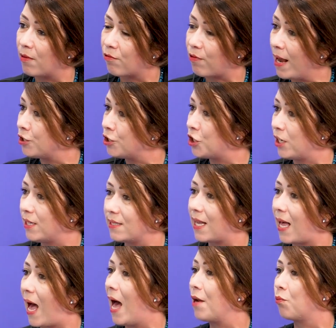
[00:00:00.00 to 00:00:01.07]

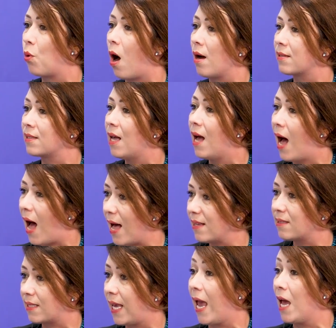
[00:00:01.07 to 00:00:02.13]
wrenches, catwalks,
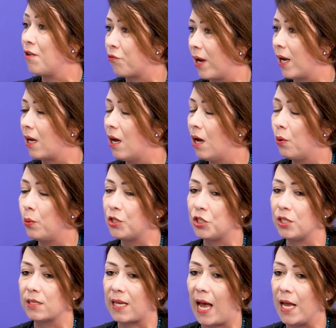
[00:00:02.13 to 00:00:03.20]
as can break,
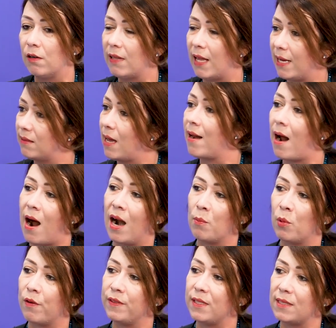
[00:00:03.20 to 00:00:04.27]
which is kind of like that
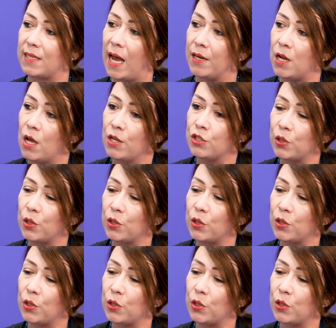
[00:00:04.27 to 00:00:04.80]
artwork design.